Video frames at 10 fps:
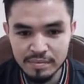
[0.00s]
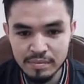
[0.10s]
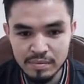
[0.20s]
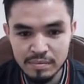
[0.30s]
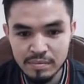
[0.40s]

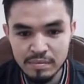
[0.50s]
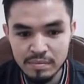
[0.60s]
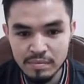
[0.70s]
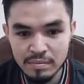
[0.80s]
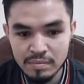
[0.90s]

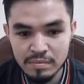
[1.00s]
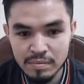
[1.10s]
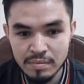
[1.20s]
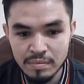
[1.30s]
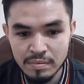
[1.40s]

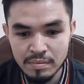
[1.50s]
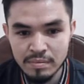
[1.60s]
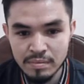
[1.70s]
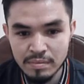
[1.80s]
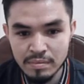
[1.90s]

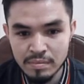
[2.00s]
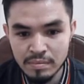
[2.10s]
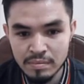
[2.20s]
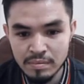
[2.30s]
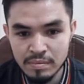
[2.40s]

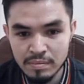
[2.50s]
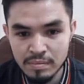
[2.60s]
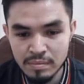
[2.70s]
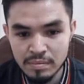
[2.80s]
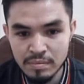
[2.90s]

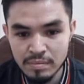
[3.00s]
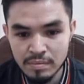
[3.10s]
(no one is talking)